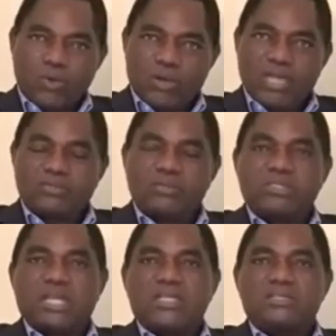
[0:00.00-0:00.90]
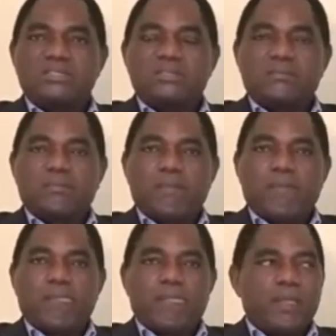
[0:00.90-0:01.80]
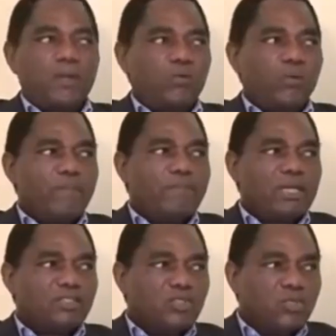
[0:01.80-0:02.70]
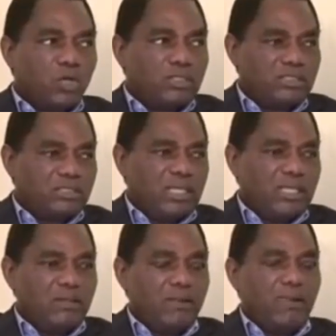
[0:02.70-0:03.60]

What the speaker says: We must all rise to the challenge. We must not